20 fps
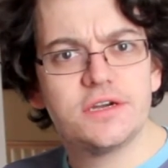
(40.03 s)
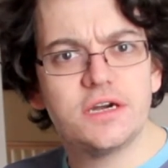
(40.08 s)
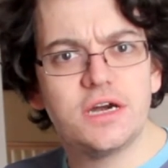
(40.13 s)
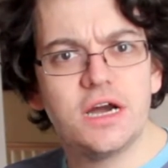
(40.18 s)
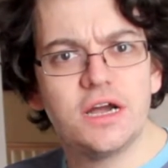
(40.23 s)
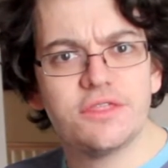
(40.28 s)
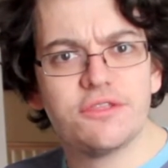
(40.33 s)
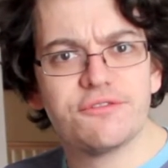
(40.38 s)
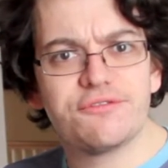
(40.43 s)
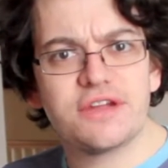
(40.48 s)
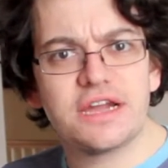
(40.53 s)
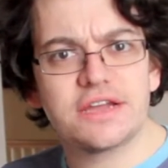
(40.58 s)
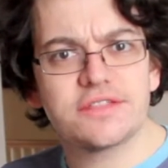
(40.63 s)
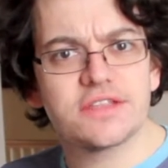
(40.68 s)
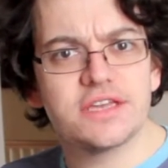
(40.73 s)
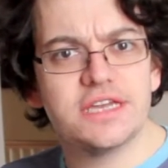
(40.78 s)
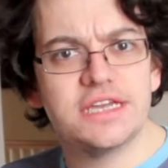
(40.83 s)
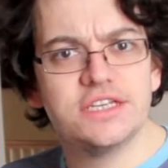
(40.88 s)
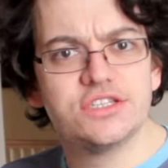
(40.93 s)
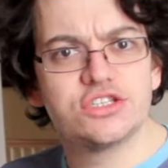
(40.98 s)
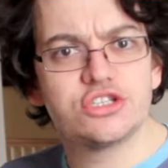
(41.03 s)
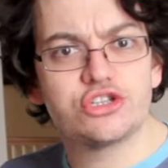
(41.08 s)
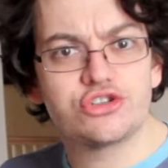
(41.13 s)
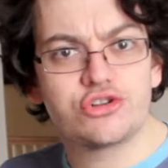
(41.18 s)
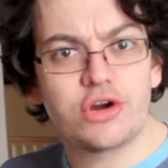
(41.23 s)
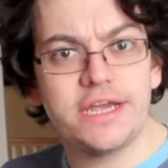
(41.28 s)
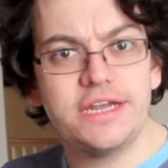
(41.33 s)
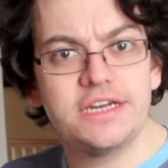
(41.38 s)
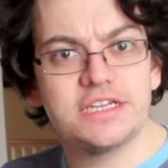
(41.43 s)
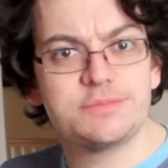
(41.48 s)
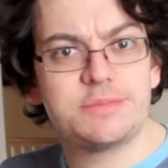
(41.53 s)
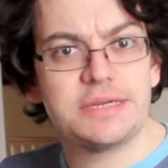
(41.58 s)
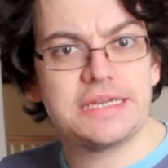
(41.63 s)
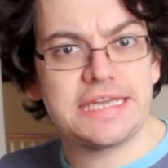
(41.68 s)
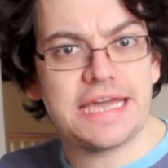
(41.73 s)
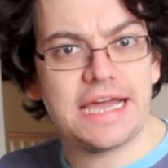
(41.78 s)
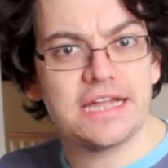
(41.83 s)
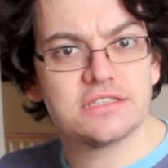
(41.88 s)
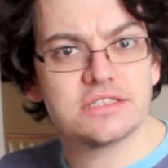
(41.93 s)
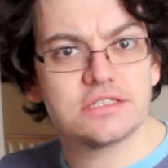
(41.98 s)
at the fact that his train has been
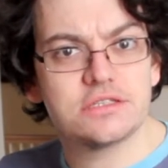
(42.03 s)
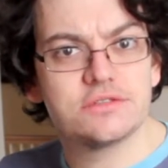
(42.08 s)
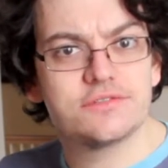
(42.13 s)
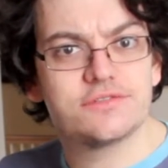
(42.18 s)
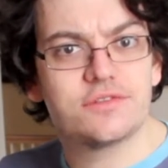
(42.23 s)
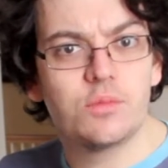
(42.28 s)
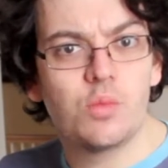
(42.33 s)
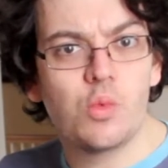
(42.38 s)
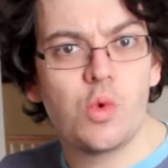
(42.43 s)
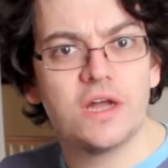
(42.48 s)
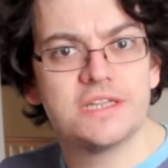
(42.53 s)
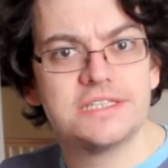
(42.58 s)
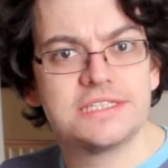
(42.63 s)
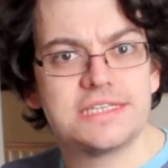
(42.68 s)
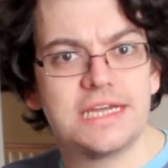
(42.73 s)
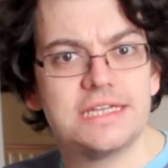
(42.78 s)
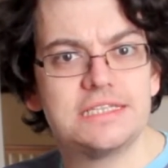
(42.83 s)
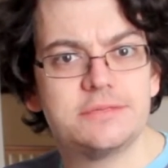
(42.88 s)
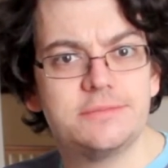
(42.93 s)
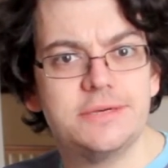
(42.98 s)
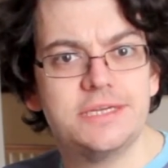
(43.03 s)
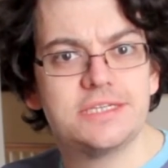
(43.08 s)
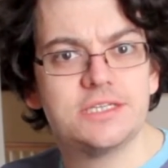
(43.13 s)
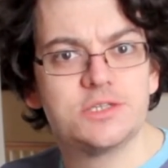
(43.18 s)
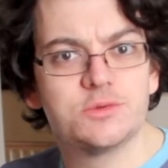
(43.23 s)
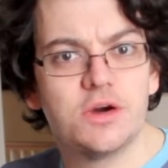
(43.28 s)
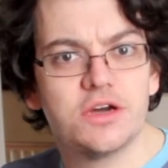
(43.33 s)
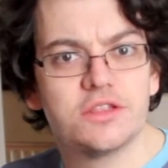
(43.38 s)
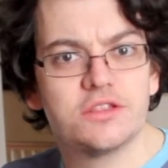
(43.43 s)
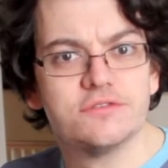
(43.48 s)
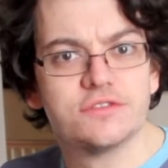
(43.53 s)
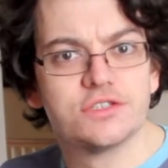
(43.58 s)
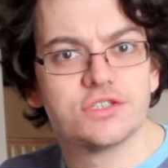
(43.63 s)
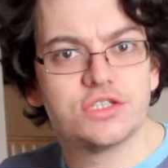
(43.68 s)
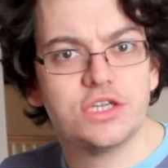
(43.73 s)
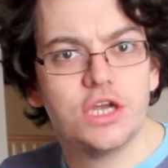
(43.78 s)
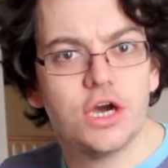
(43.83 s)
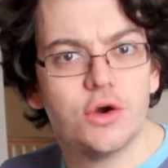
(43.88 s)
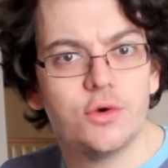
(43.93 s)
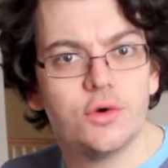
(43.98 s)
cancelled from one centimetre's worth of
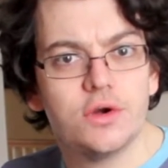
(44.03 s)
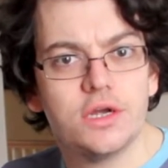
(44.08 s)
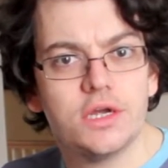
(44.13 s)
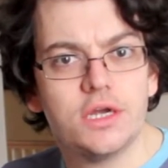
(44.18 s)
snow.